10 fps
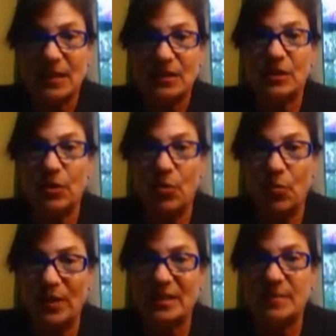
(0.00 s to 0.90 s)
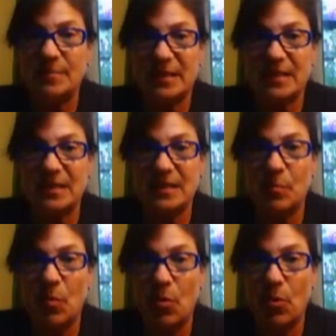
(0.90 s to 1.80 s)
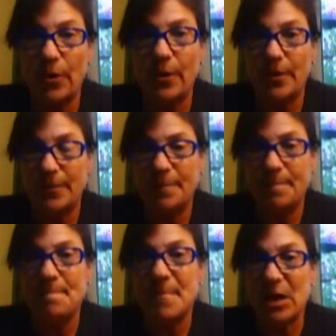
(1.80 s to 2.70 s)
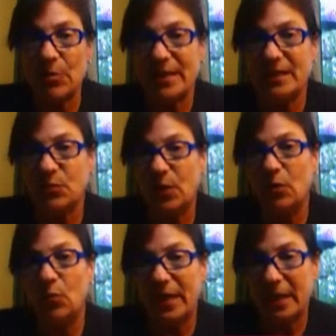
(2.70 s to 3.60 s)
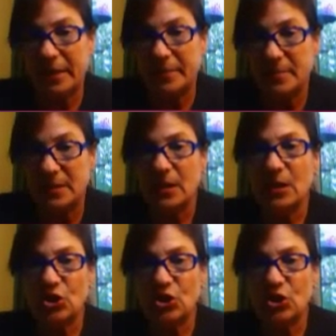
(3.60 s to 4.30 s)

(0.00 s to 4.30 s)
So once Mrs. Moore marries Will Weems,